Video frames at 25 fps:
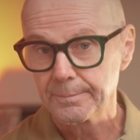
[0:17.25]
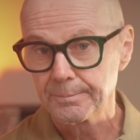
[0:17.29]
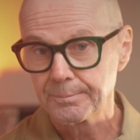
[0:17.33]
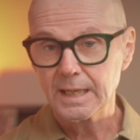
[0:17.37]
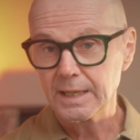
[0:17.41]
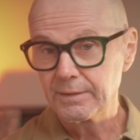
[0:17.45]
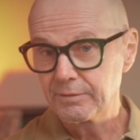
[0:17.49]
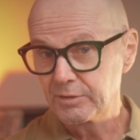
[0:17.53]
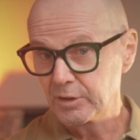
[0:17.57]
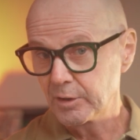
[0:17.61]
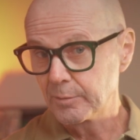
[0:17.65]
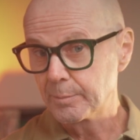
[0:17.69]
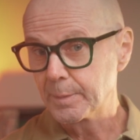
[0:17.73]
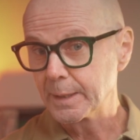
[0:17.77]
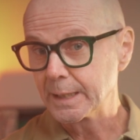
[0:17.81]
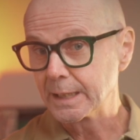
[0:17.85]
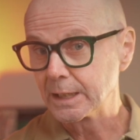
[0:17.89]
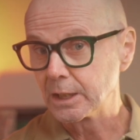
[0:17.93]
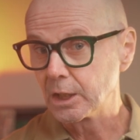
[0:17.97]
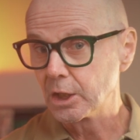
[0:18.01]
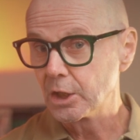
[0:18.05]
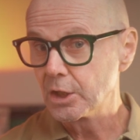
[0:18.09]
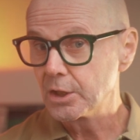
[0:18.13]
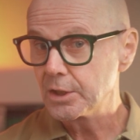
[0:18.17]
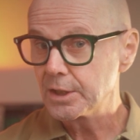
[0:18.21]
If you've been
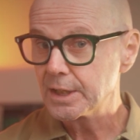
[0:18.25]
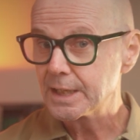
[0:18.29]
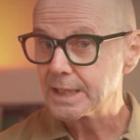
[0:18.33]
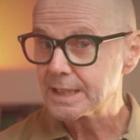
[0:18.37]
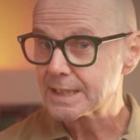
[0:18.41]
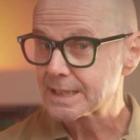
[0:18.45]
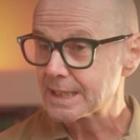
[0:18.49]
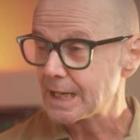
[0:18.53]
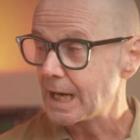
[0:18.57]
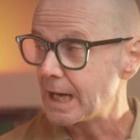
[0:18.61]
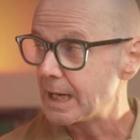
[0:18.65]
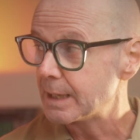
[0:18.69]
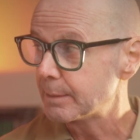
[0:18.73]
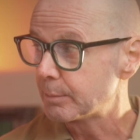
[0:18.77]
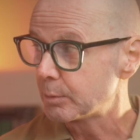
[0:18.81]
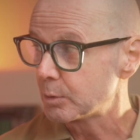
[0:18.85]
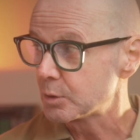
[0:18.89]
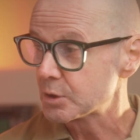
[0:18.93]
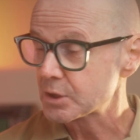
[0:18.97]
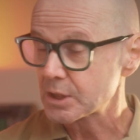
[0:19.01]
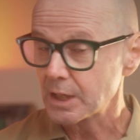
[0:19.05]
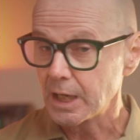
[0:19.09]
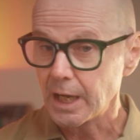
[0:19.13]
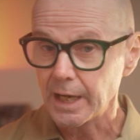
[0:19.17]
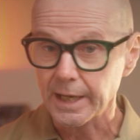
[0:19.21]
learning
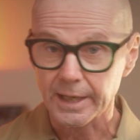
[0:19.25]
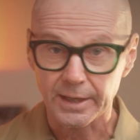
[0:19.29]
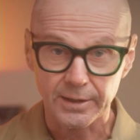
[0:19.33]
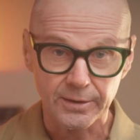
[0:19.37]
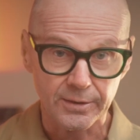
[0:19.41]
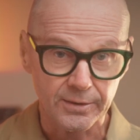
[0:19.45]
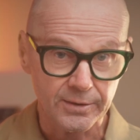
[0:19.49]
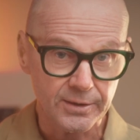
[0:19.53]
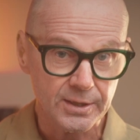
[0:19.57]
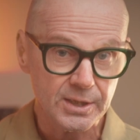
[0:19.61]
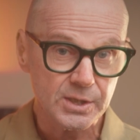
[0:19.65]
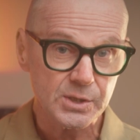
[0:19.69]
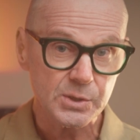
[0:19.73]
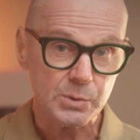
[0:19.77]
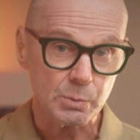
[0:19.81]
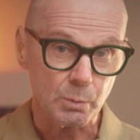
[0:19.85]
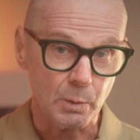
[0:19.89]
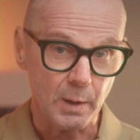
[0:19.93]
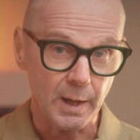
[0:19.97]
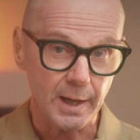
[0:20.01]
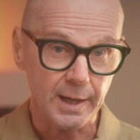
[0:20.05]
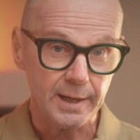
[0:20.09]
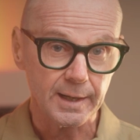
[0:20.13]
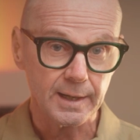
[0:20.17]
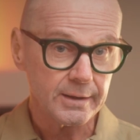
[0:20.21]
tables like this
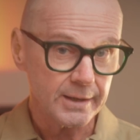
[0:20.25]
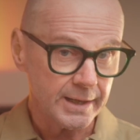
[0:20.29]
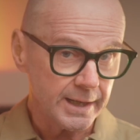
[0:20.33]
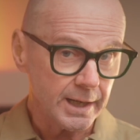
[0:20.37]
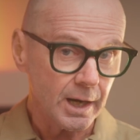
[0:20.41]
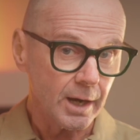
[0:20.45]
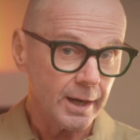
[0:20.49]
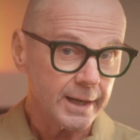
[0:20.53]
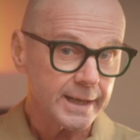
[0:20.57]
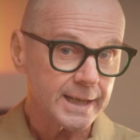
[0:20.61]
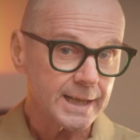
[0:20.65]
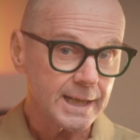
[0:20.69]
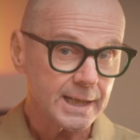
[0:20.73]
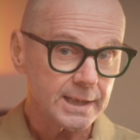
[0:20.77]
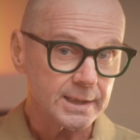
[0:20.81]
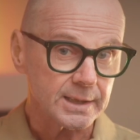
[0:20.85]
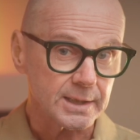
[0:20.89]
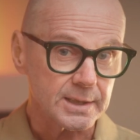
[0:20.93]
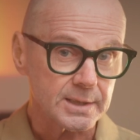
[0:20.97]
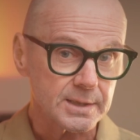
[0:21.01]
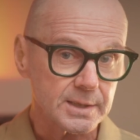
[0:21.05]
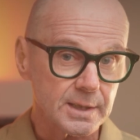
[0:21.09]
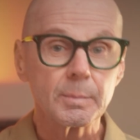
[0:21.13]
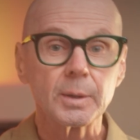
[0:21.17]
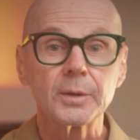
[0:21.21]
one, then I get
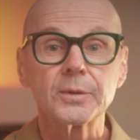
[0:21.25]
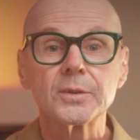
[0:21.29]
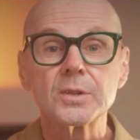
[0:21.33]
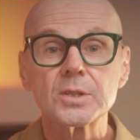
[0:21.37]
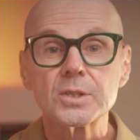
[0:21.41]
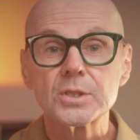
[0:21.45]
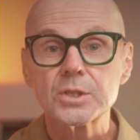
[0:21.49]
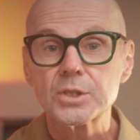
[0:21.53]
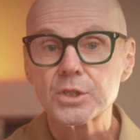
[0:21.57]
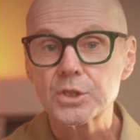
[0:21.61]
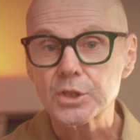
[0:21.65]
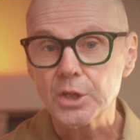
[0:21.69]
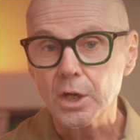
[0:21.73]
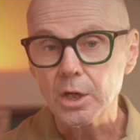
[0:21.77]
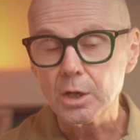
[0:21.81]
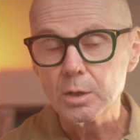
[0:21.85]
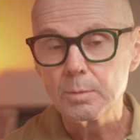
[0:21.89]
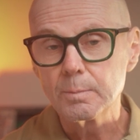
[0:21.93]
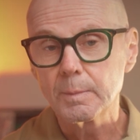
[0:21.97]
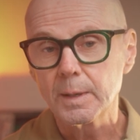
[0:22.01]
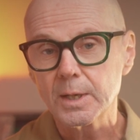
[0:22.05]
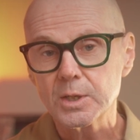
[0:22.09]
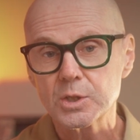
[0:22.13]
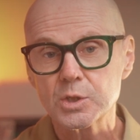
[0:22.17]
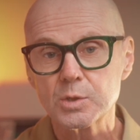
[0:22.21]
it. But there's so
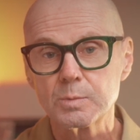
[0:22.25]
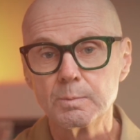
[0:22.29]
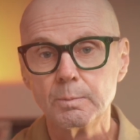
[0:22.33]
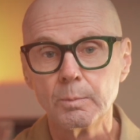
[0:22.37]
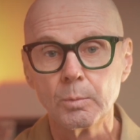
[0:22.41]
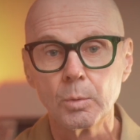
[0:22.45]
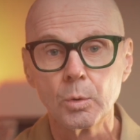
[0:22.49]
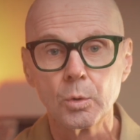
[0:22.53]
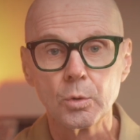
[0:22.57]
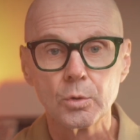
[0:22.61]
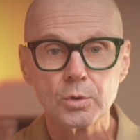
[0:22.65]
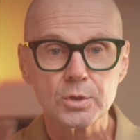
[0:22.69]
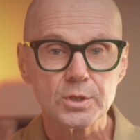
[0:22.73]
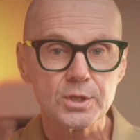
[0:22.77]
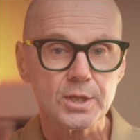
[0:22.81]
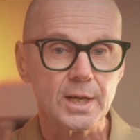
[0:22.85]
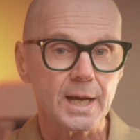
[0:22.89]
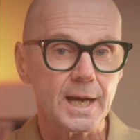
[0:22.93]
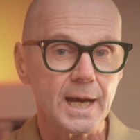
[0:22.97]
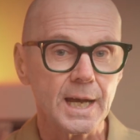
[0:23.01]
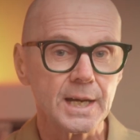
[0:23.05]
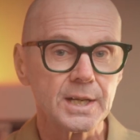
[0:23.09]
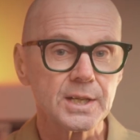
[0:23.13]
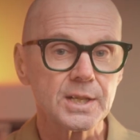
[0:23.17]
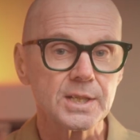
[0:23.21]
much more to
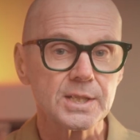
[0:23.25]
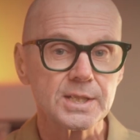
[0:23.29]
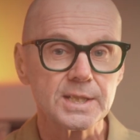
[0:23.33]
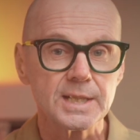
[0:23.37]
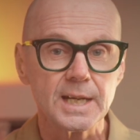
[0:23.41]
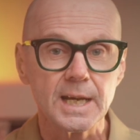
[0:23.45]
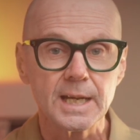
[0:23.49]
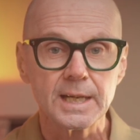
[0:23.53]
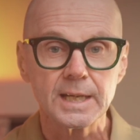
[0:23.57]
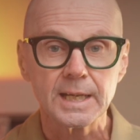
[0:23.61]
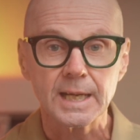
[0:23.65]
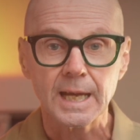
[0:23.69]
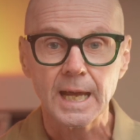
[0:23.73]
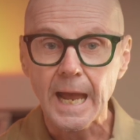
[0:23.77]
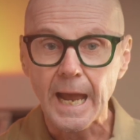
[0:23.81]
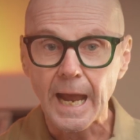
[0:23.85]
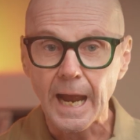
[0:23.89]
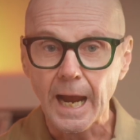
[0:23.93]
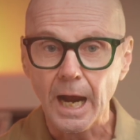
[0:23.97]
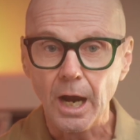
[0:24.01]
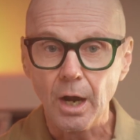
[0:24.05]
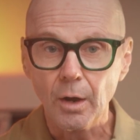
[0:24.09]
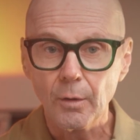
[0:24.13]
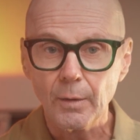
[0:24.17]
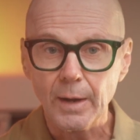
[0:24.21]
understanding
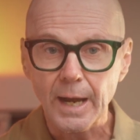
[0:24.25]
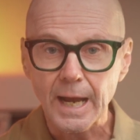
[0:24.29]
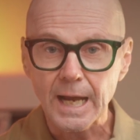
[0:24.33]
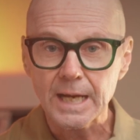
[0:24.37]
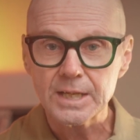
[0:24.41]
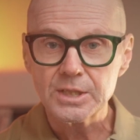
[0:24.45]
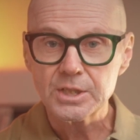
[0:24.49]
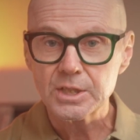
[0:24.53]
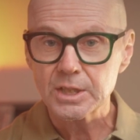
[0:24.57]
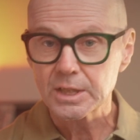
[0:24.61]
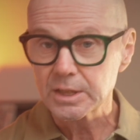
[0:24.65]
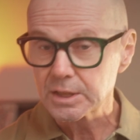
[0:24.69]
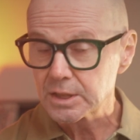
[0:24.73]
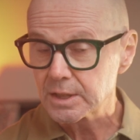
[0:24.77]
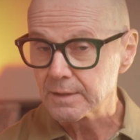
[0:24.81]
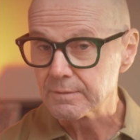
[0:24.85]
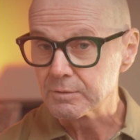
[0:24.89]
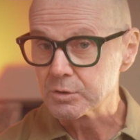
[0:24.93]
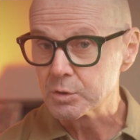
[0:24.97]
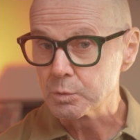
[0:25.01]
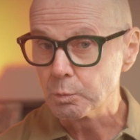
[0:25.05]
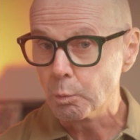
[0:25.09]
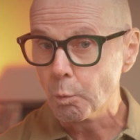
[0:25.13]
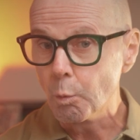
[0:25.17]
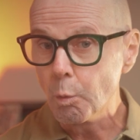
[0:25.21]
how
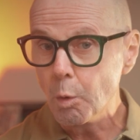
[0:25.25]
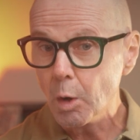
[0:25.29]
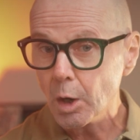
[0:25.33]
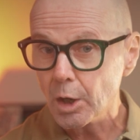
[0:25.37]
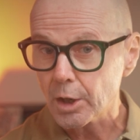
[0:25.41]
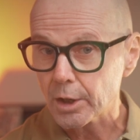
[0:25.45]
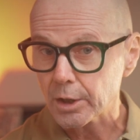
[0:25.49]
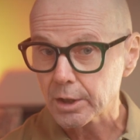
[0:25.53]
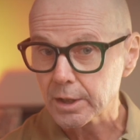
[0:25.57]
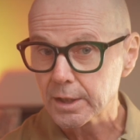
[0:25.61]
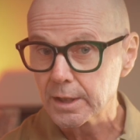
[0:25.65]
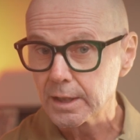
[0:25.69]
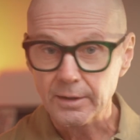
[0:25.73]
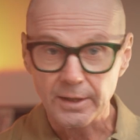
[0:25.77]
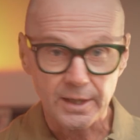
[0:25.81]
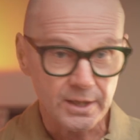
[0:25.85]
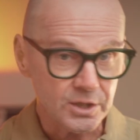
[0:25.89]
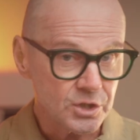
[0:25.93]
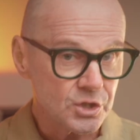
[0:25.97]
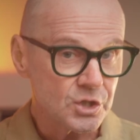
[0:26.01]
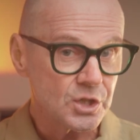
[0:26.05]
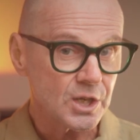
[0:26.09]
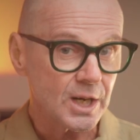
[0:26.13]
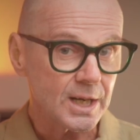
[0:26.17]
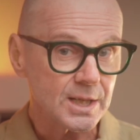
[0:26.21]
adjectives work than
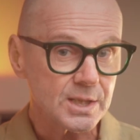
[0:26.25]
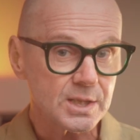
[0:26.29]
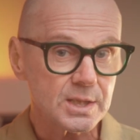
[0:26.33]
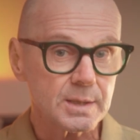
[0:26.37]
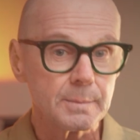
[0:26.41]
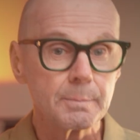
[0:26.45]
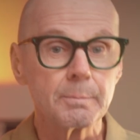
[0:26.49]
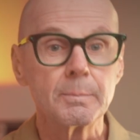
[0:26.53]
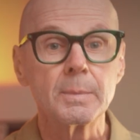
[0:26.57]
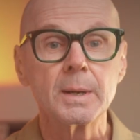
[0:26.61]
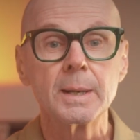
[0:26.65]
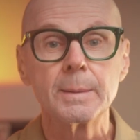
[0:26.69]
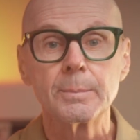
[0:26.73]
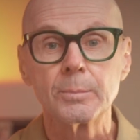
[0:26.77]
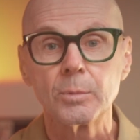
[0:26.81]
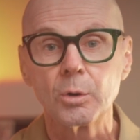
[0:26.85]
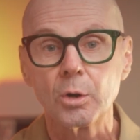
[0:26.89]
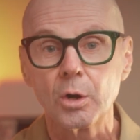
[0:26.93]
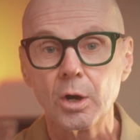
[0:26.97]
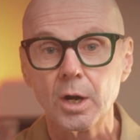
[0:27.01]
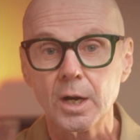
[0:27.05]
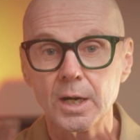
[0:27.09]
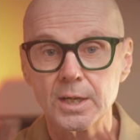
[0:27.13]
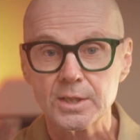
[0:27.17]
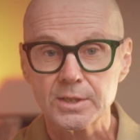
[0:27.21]
just
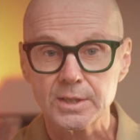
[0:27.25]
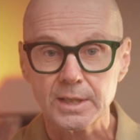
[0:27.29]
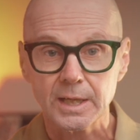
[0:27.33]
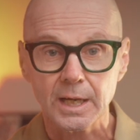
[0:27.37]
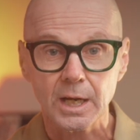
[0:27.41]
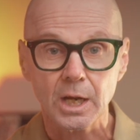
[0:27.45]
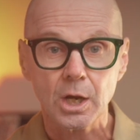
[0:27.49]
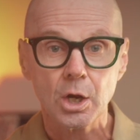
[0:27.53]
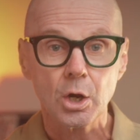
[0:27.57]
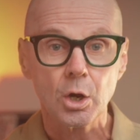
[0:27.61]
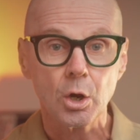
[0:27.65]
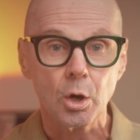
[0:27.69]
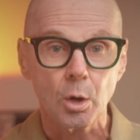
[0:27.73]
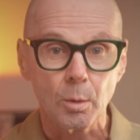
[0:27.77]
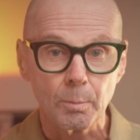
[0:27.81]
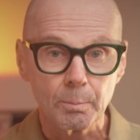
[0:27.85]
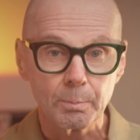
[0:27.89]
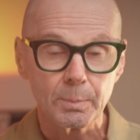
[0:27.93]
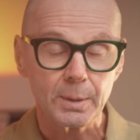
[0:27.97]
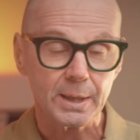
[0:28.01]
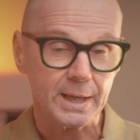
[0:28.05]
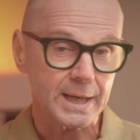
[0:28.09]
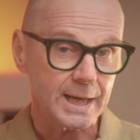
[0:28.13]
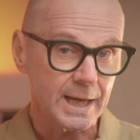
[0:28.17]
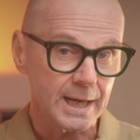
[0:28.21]
memorizing
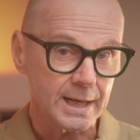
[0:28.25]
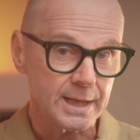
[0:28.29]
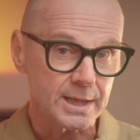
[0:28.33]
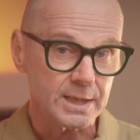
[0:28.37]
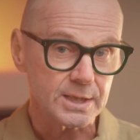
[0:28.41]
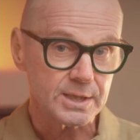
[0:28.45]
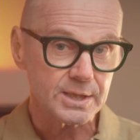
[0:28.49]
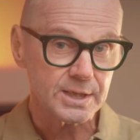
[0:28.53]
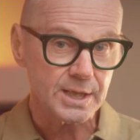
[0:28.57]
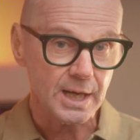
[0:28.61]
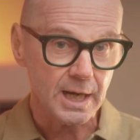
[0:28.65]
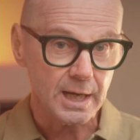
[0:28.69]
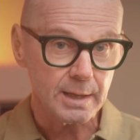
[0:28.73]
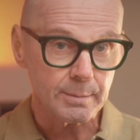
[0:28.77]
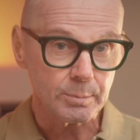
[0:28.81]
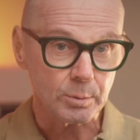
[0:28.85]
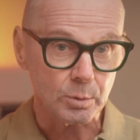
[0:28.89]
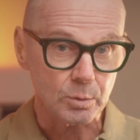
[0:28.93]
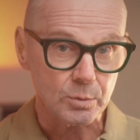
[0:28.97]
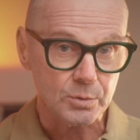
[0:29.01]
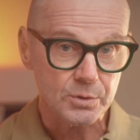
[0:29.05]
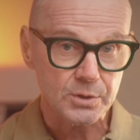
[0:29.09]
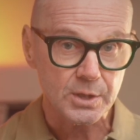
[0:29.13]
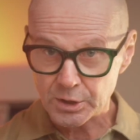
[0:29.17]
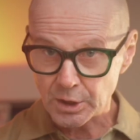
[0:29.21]
complicated
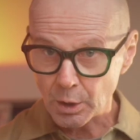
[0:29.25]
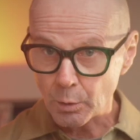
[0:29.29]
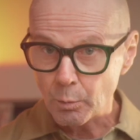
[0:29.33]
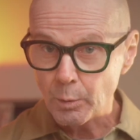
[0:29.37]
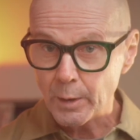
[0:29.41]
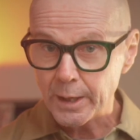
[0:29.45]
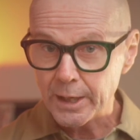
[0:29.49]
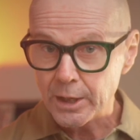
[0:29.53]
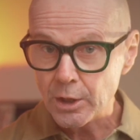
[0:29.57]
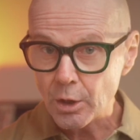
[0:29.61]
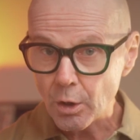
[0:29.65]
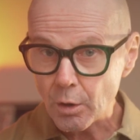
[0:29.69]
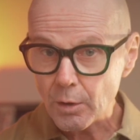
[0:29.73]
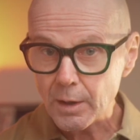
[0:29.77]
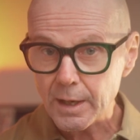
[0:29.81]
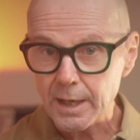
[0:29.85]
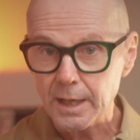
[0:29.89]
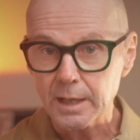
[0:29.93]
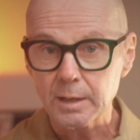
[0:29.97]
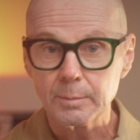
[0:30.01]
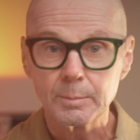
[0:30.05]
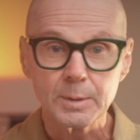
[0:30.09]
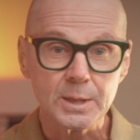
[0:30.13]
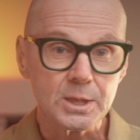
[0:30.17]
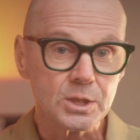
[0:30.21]
tables. So we're not going
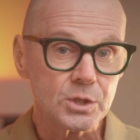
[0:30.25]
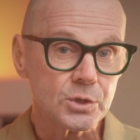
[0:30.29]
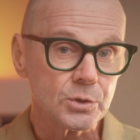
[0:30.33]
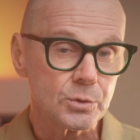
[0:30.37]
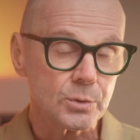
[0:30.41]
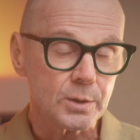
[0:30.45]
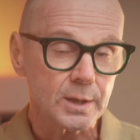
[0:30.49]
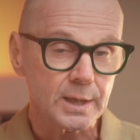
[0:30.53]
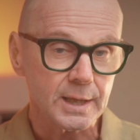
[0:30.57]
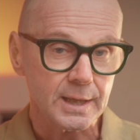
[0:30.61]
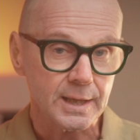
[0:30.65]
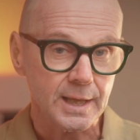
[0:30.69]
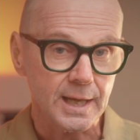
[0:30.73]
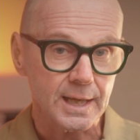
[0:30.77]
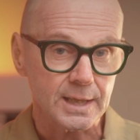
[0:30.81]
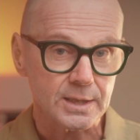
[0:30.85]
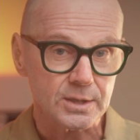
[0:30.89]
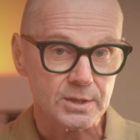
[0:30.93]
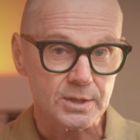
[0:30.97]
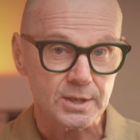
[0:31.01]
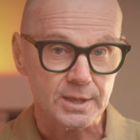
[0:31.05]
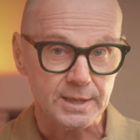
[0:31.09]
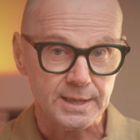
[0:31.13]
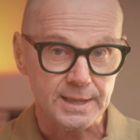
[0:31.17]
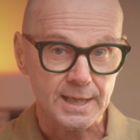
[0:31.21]
to be doing
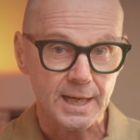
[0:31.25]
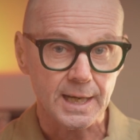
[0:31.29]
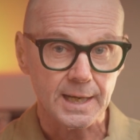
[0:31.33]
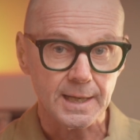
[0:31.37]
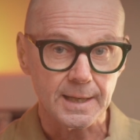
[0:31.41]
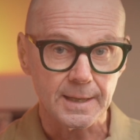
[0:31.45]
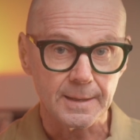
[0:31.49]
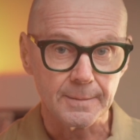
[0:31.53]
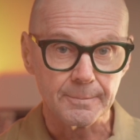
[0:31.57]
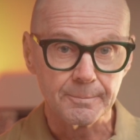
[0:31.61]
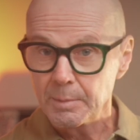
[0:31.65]
that today.